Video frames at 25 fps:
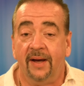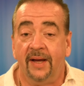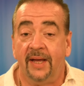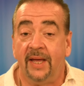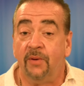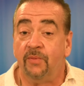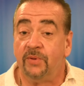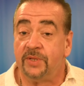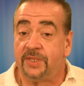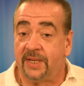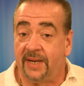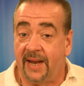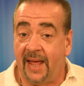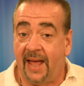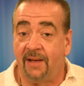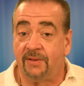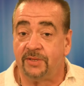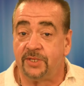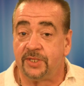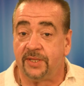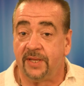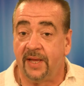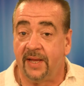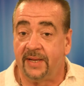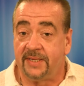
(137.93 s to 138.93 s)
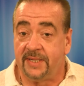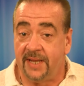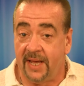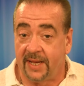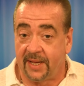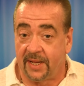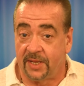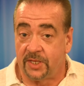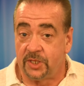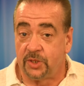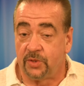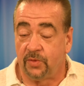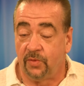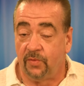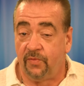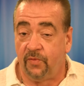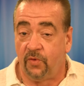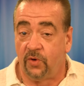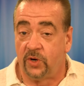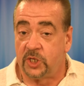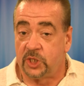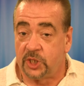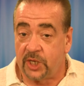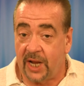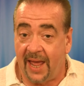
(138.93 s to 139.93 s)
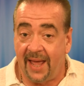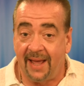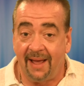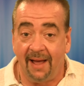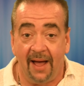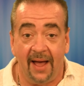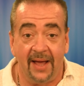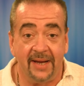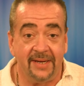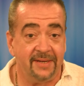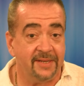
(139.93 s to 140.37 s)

it was announced that tickets for Shanghai